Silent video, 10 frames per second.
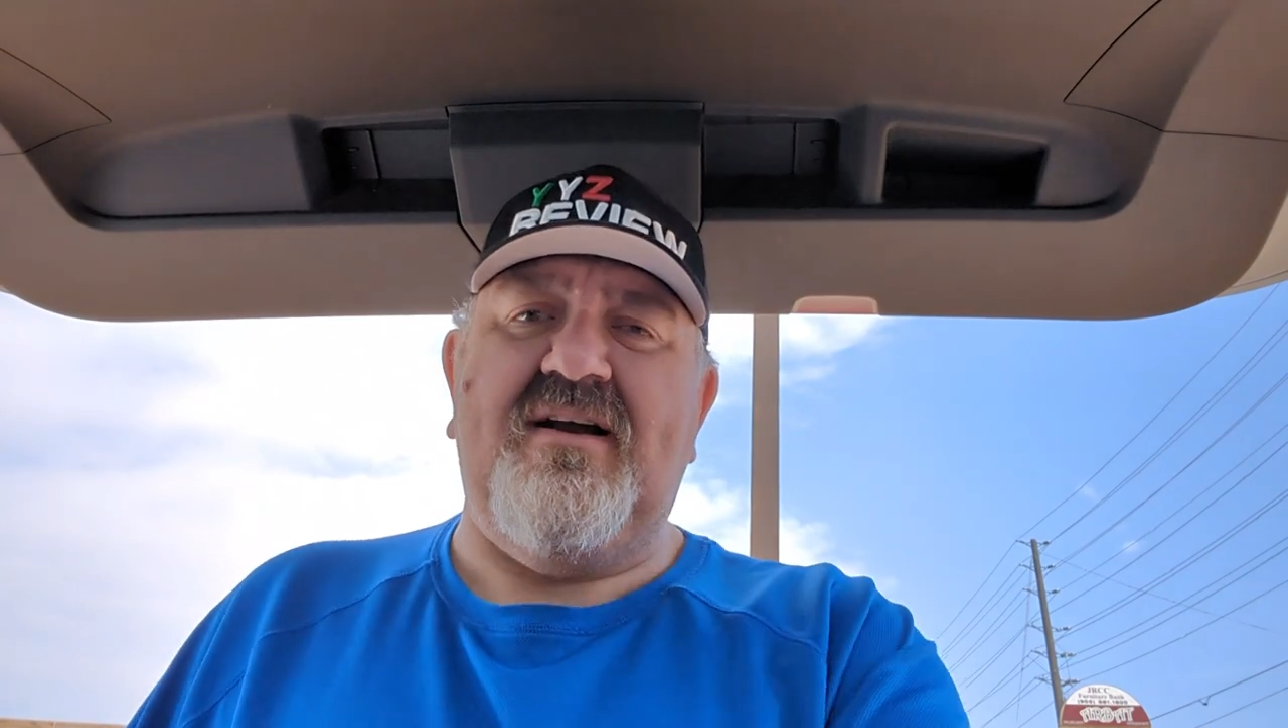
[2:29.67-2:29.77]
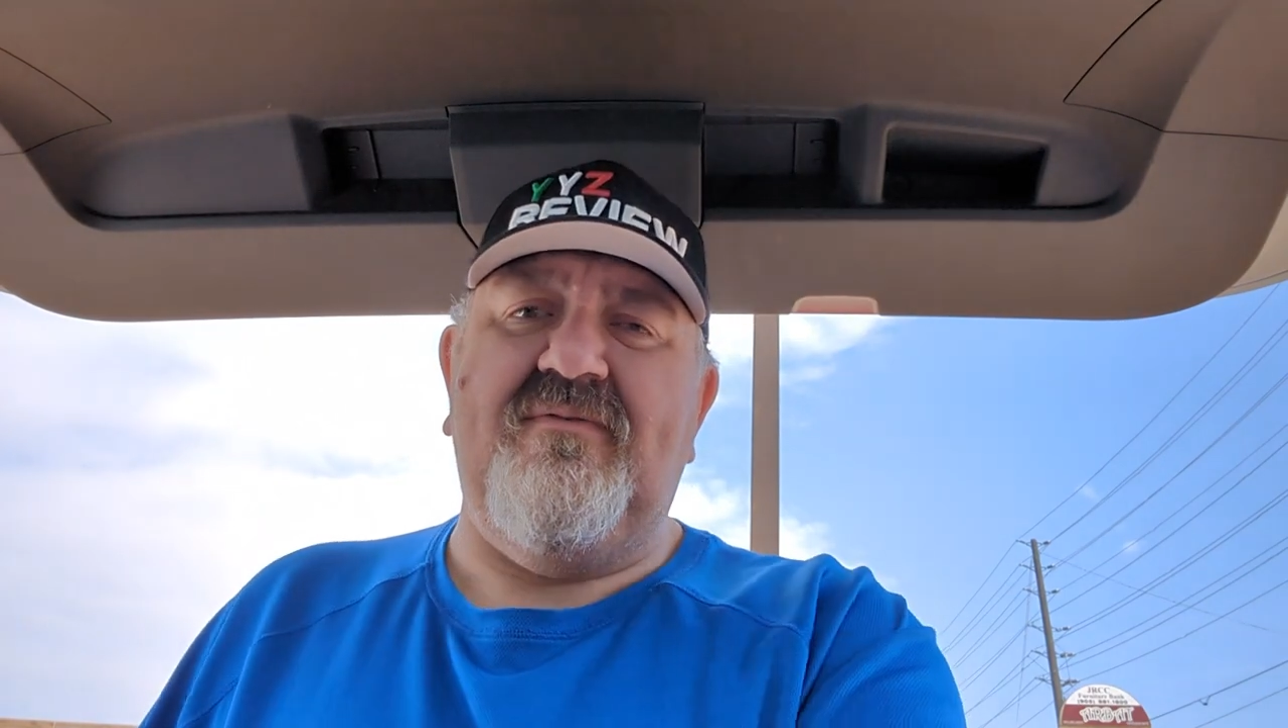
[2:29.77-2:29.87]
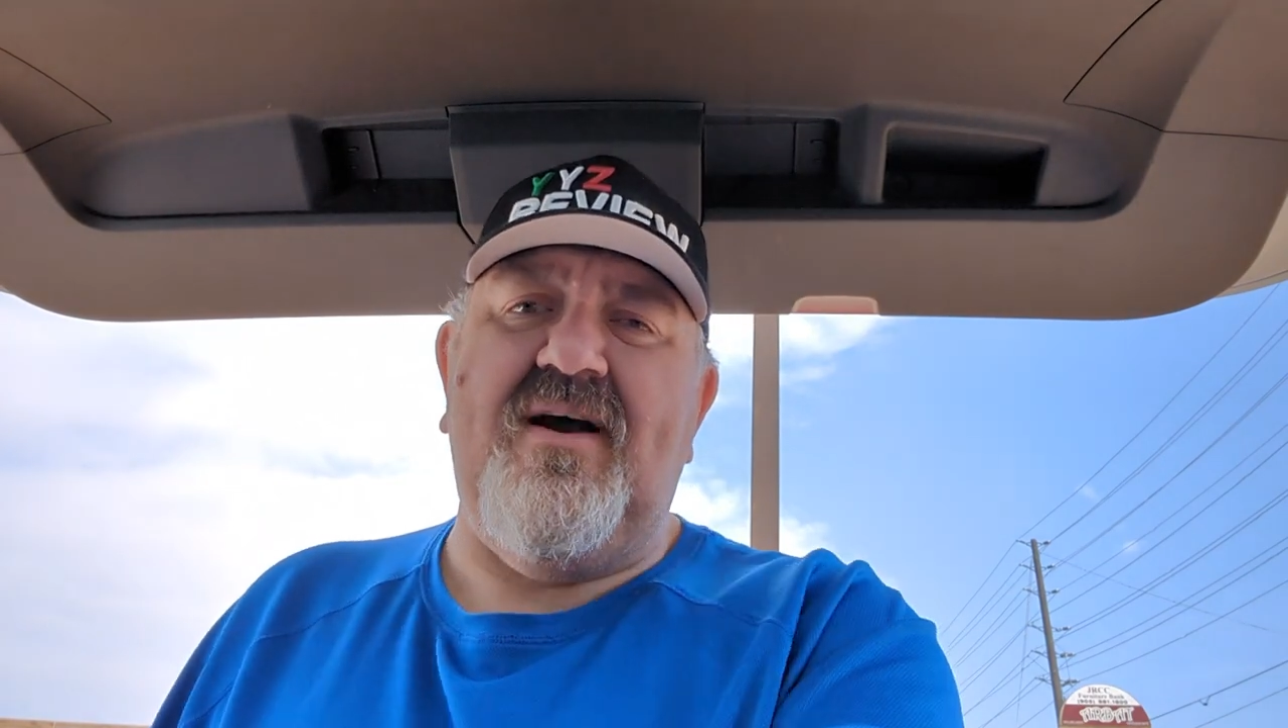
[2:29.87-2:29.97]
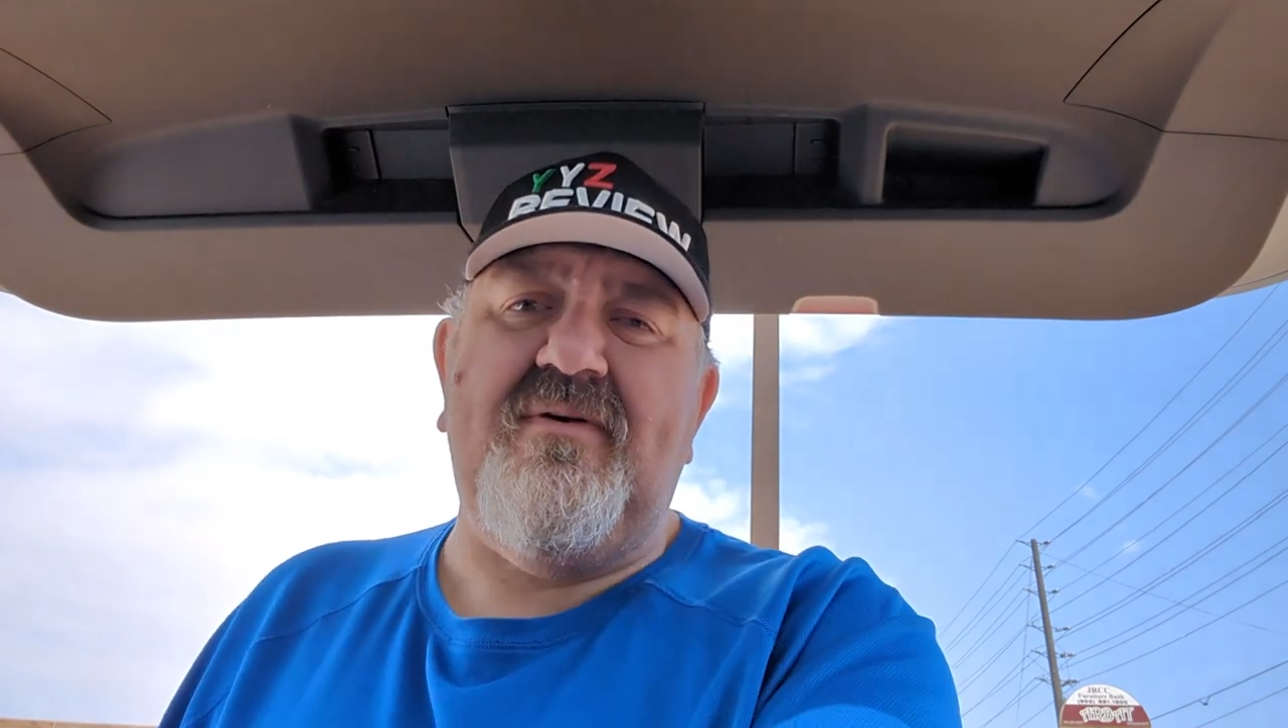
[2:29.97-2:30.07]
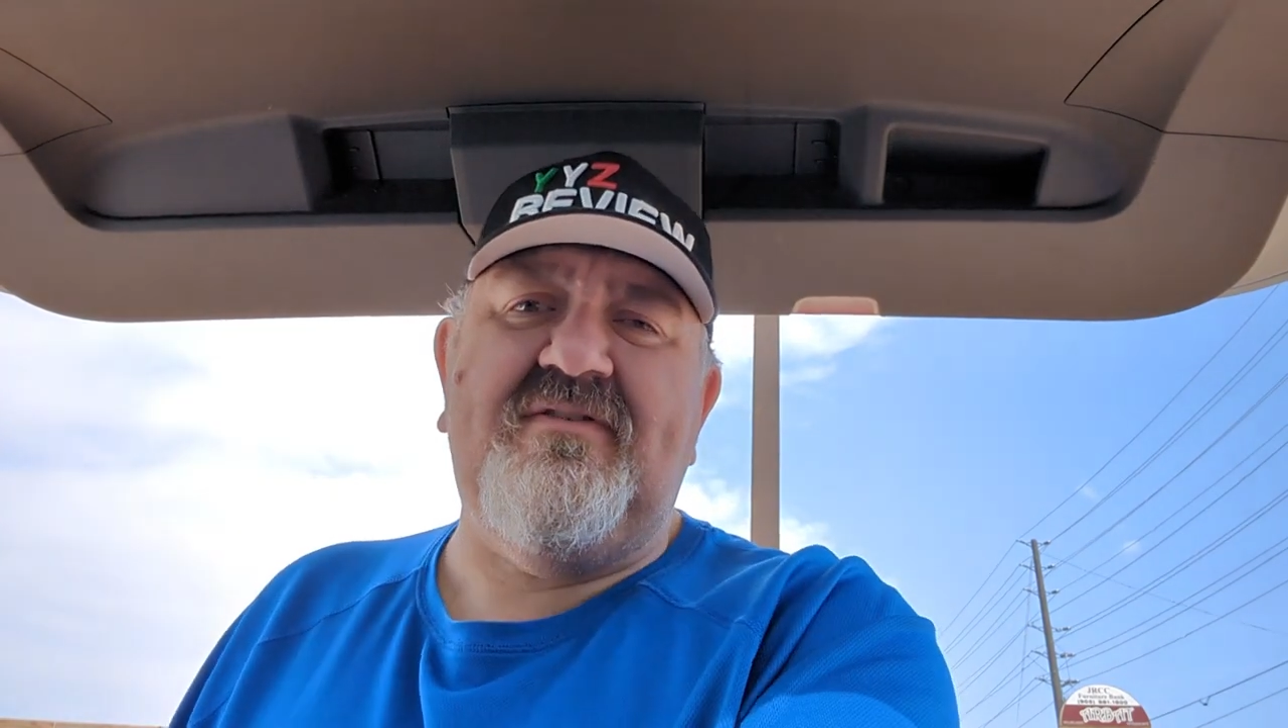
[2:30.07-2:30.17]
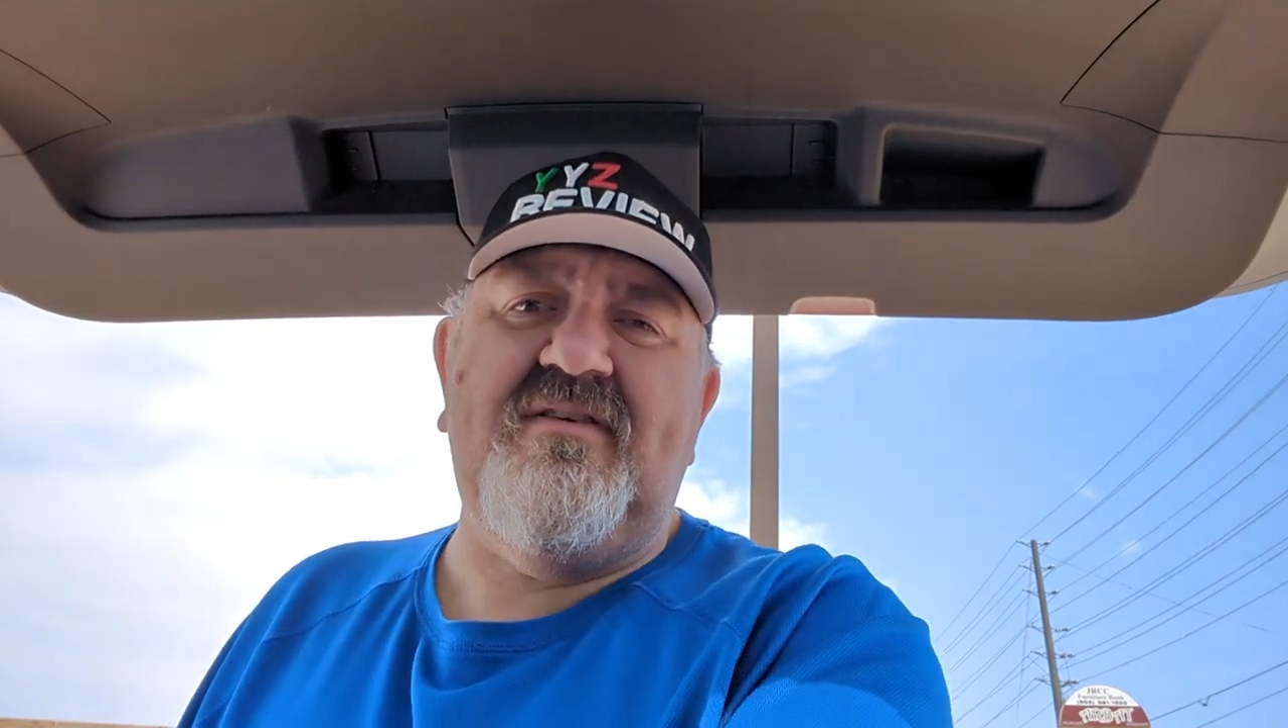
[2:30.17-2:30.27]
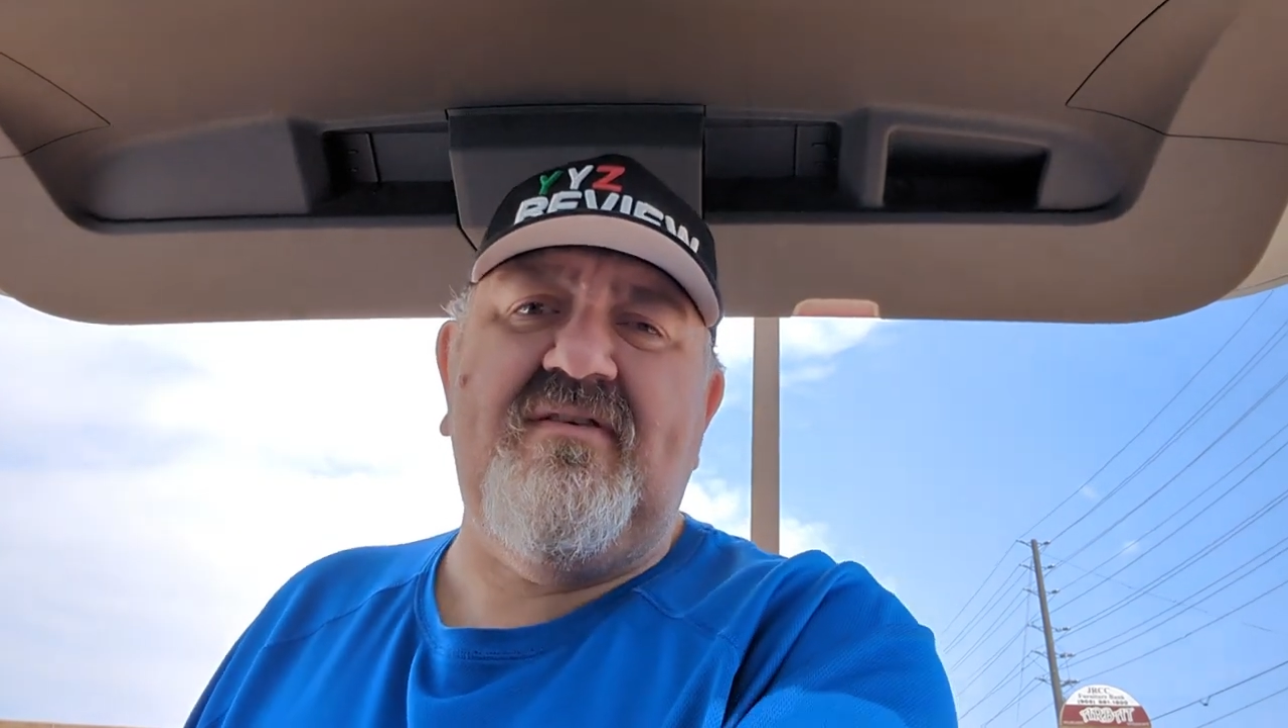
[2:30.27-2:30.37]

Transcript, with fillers: of YYZ